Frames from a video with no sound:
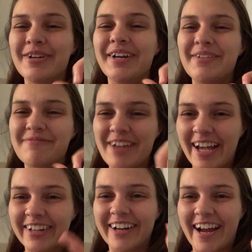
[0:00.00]

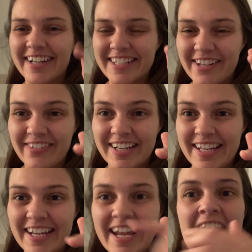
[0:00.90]
matter
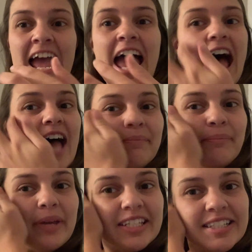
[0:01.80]
activity. And
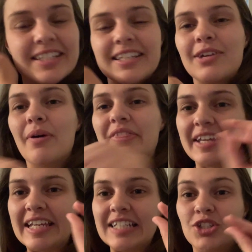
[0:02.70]
basically what the
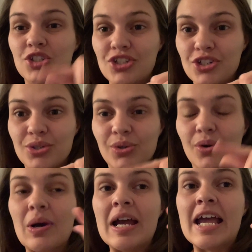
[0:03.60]
kids
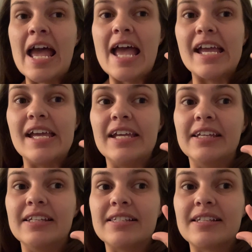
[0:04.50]
do
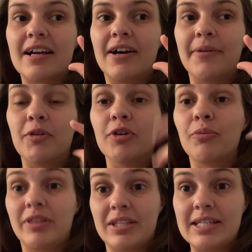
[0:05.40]
is, or
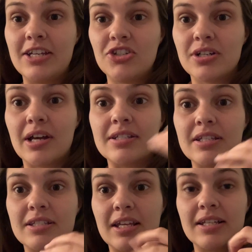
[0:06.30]
what the teacher does,
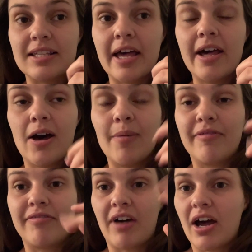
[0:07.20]
is they set up
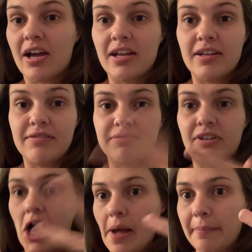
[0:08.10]
5
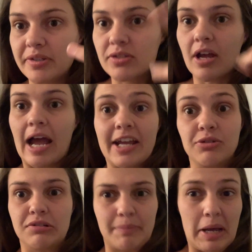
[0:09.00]
cups. I
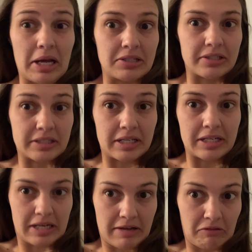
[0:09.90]
used bags because I
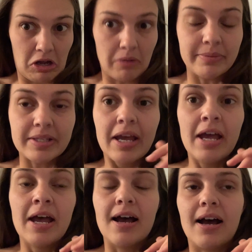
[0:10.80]
didn't have cups,
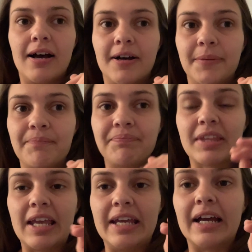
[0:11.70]

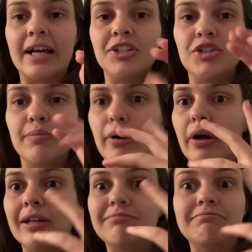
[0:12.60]
and you put